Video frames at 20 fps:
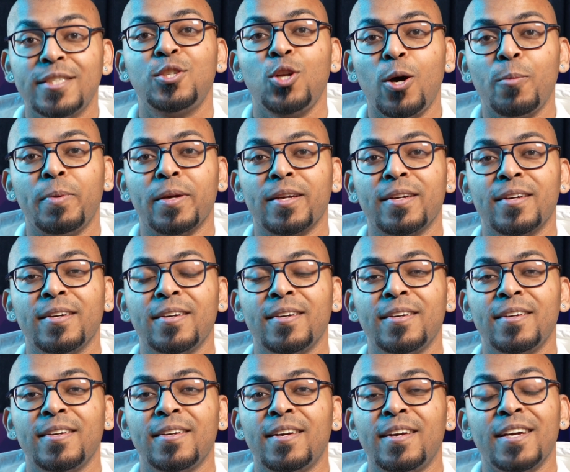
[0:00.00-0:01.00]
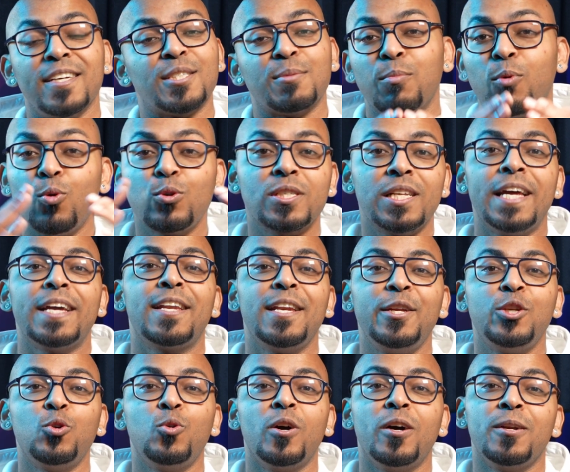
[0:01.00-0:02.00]
topic is most likely
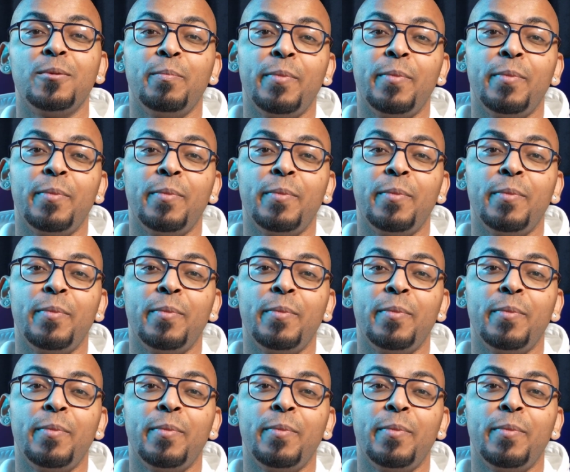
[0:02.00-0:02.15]
to hurt